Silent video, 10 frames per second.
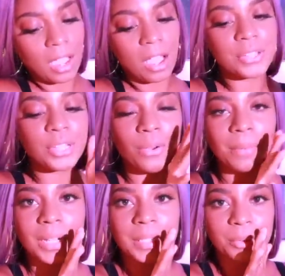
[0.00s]
also,
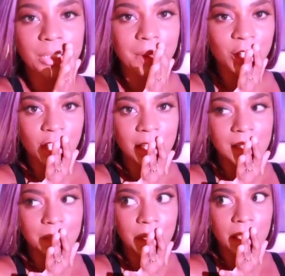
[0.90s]
I'm not supposed to mention
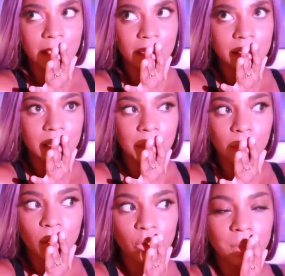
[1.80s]
this, but there's gonna be
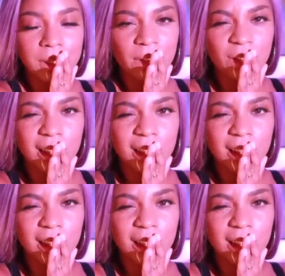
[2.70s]
more trips